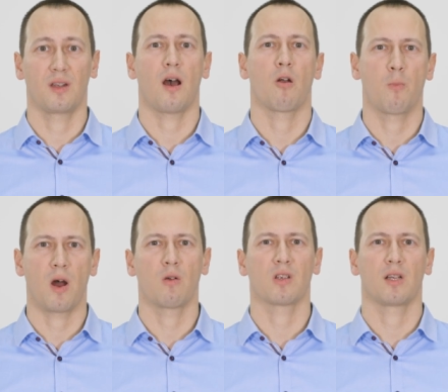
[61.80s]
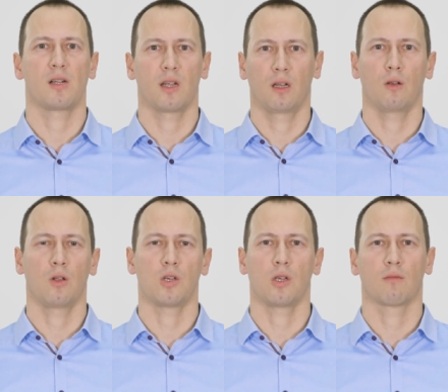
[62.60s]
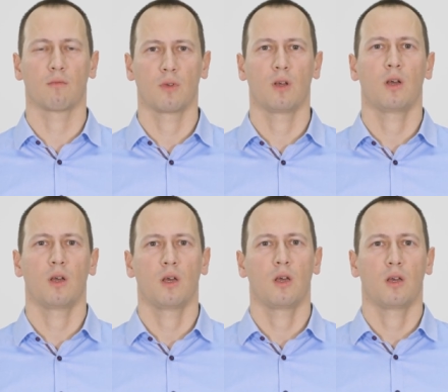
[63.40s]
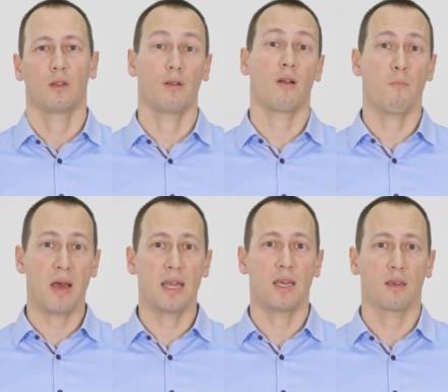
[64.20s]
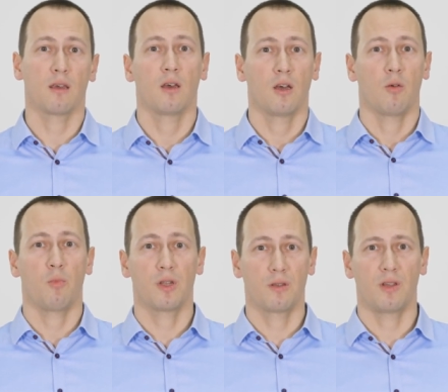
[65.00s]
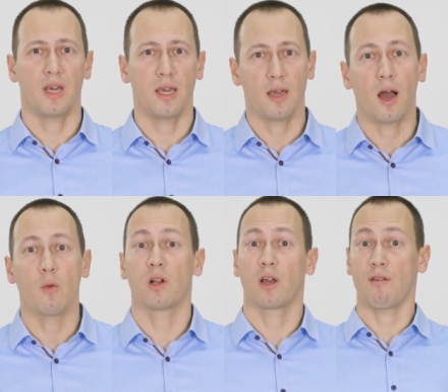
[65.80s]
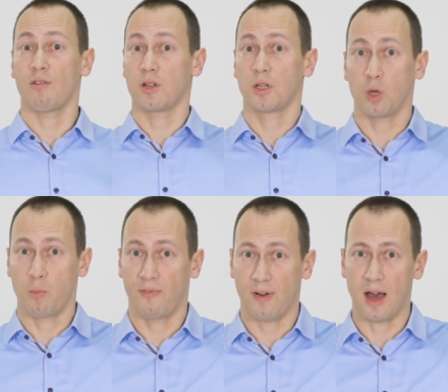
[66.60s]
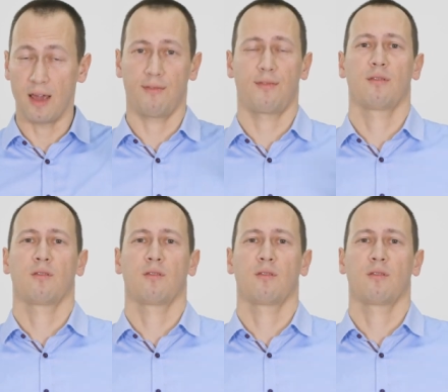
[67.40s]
and our power cell technology. There are many, but today I will cover the top five